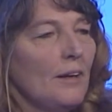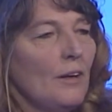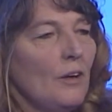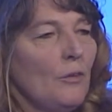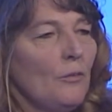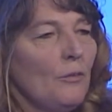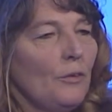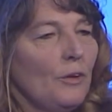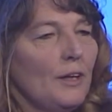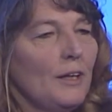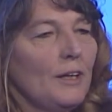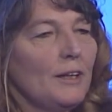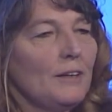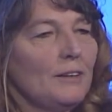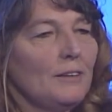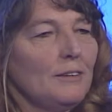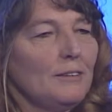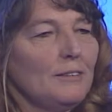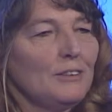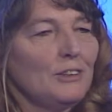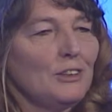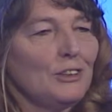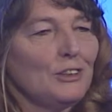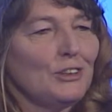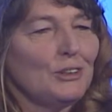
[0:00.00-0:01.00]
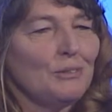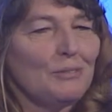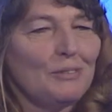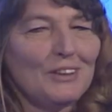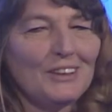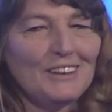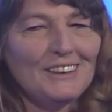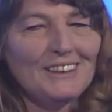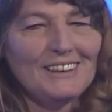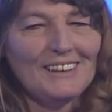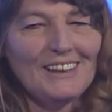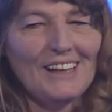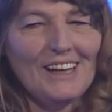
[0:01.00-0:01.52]
we're gonna do some good
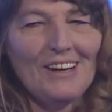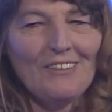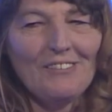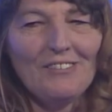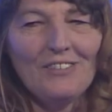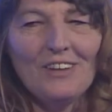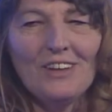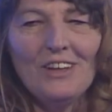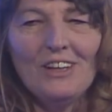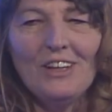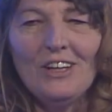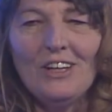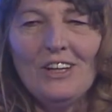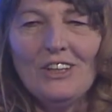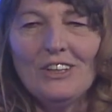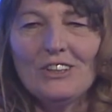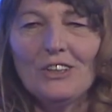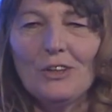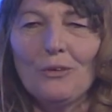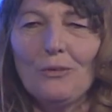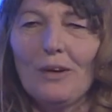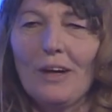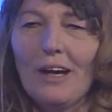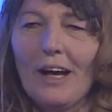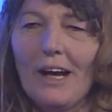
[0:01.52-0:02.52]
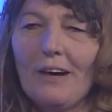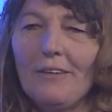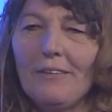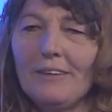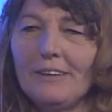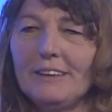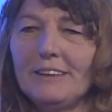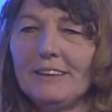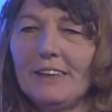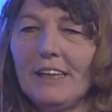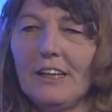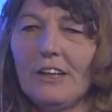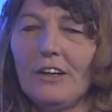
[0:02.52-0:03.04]
stuff. So what I would
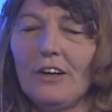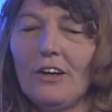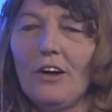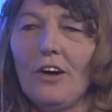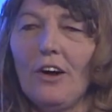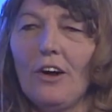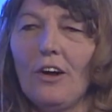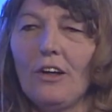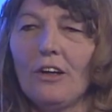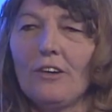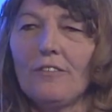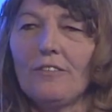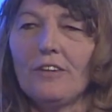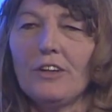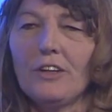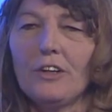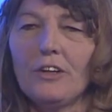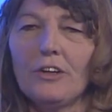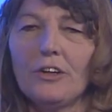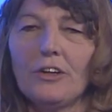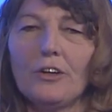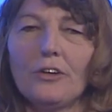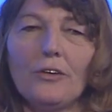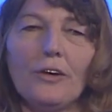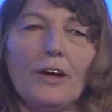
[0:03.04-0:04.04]
say to all of you,